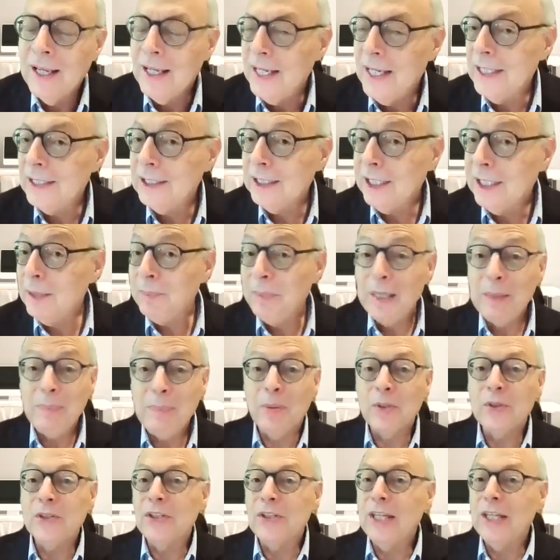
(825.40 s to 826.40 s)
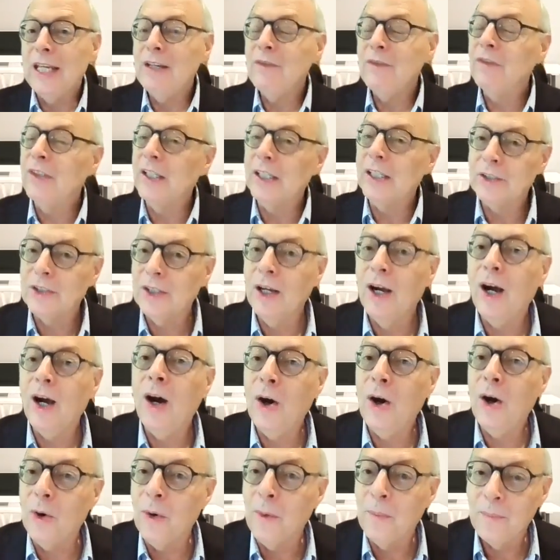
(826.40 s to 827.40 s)
it can be perceived as,
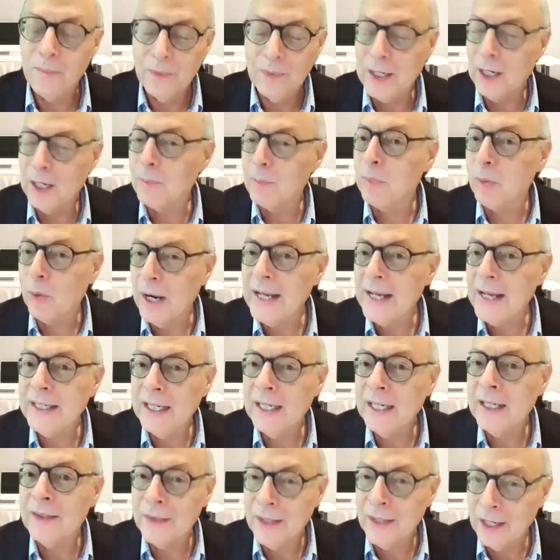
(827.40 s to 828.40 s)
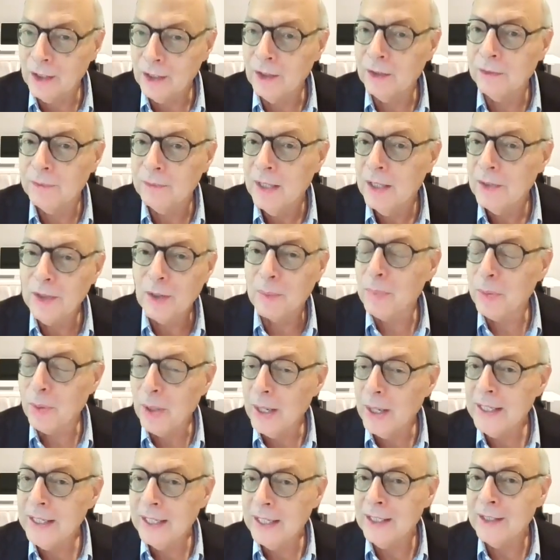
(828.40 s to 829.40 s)
they're breaking their
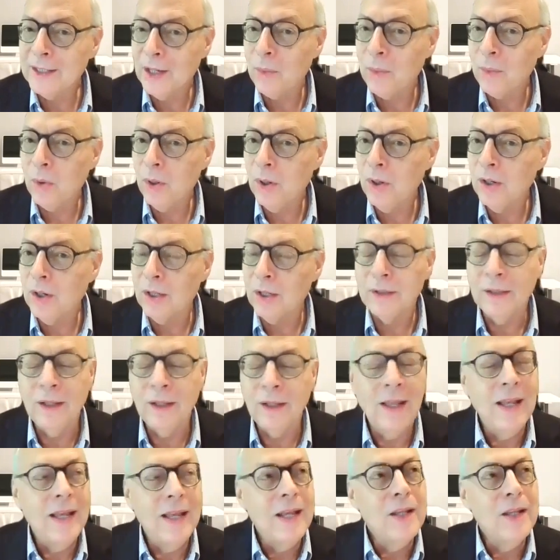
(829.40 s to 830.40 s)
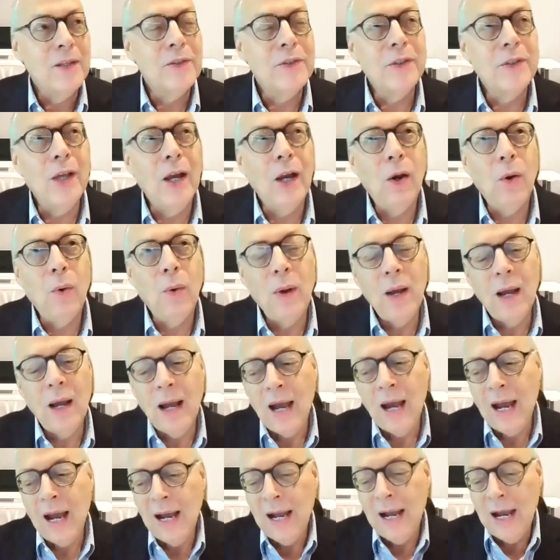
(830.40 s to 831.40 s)
word. So
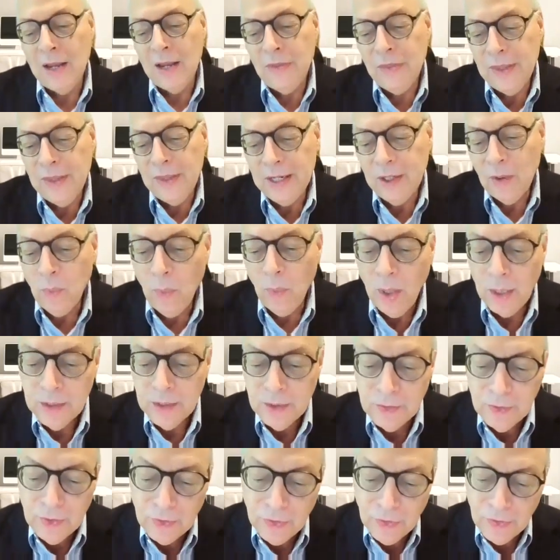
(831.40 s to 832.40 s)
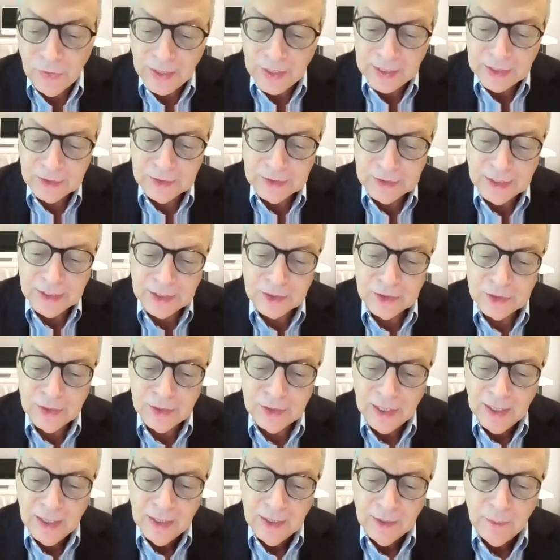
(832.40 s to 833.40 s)
I think one of the things is
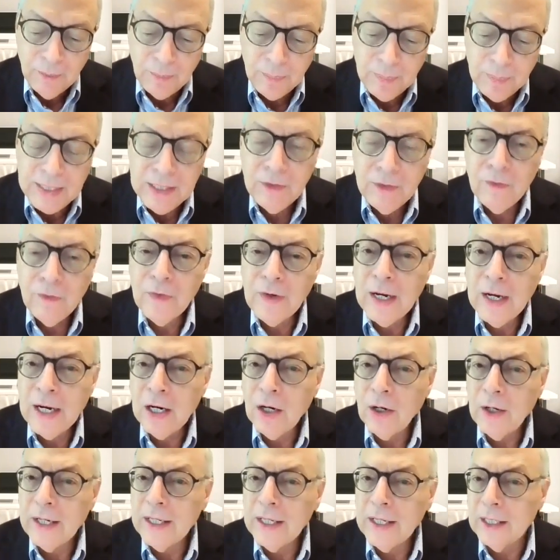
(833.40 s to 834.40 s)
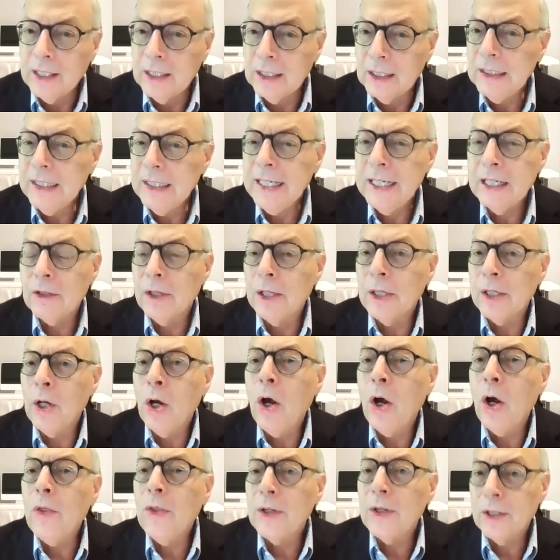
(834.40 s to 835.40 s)
being very clear in
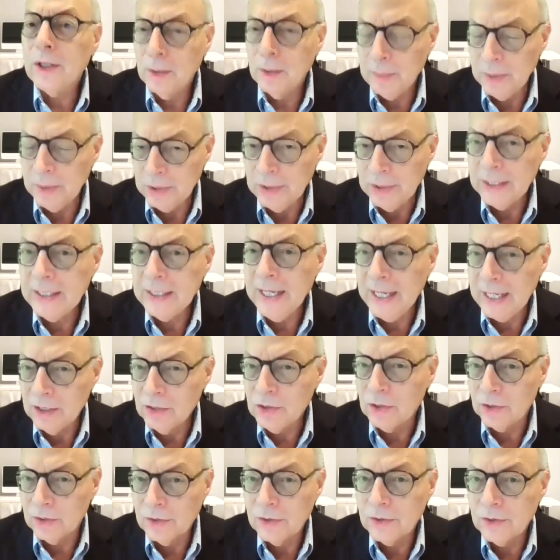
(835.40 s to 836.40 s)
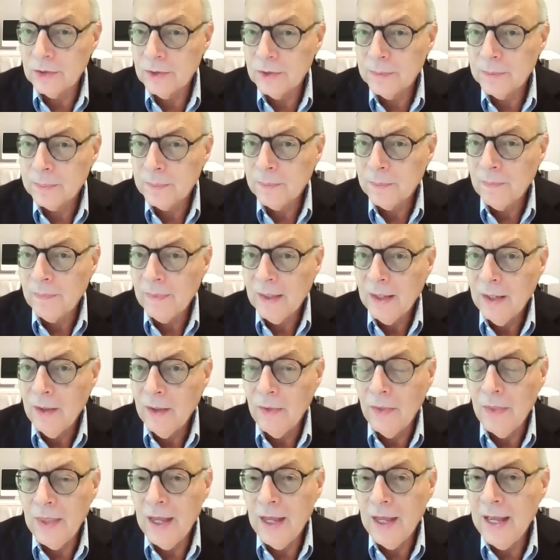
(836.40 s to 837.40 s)
all the communications
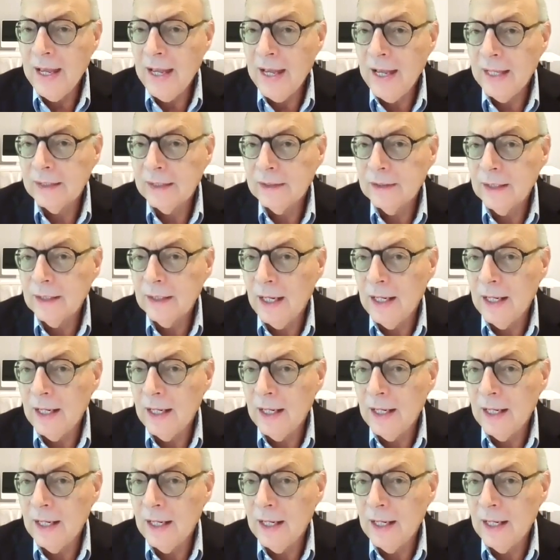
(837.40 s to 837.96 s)
that